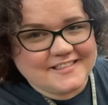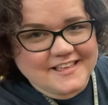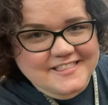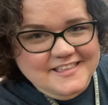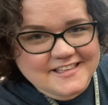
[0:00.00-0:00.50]

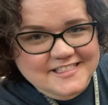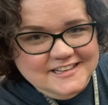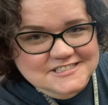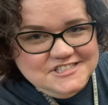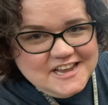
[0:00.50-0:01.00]
I think
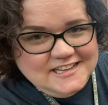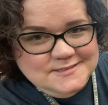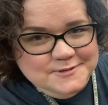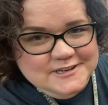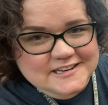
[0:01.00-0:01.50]
that's
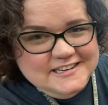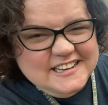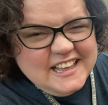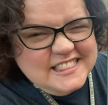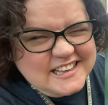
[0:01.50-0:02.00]
Jasper, and
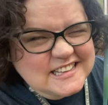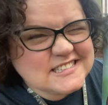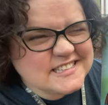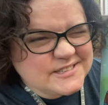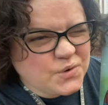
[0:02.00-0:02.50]
I think he's
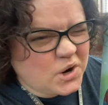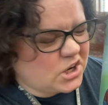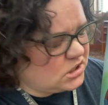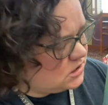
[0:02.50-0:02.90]
a squirrel.